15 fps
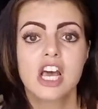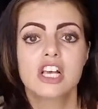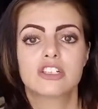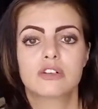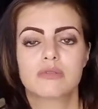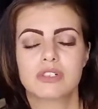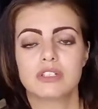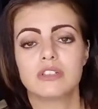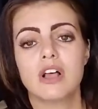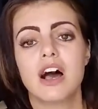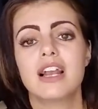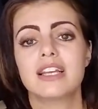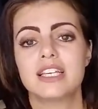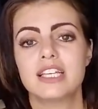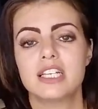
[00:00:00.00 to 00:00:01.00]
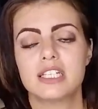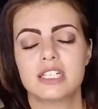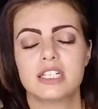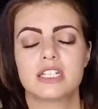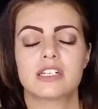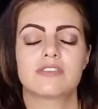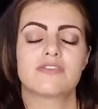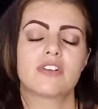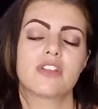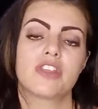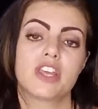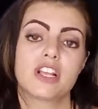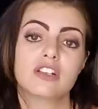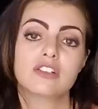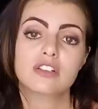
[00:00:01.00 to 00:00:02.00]
So it was a lot easier for
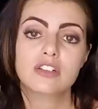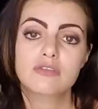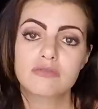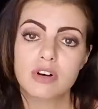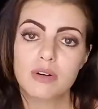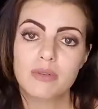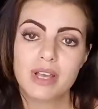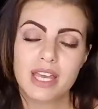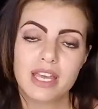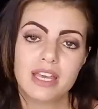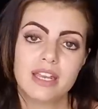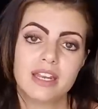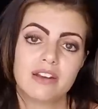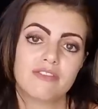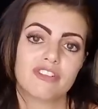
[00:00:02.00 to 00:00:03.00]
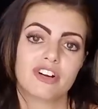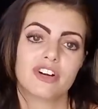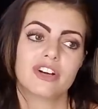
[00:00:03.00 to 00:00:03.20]
things to grow in and for